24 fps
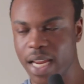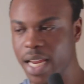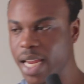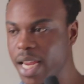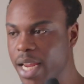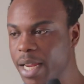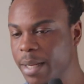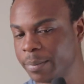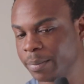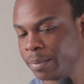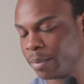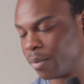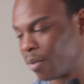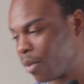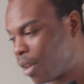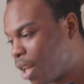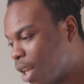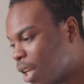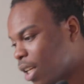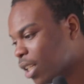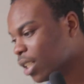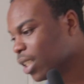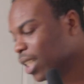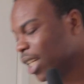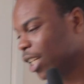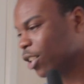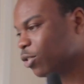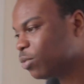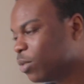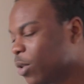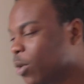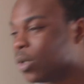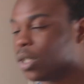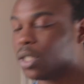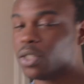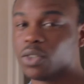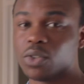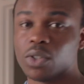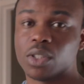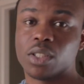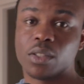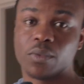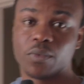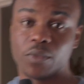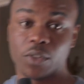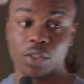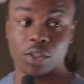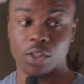here. That's what I want to do in
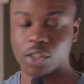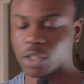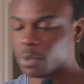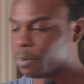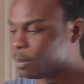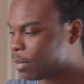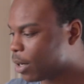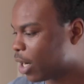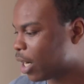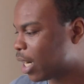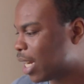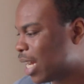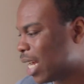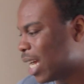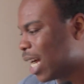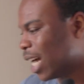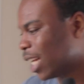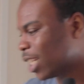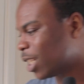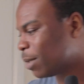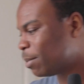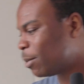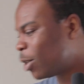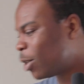the future. But at the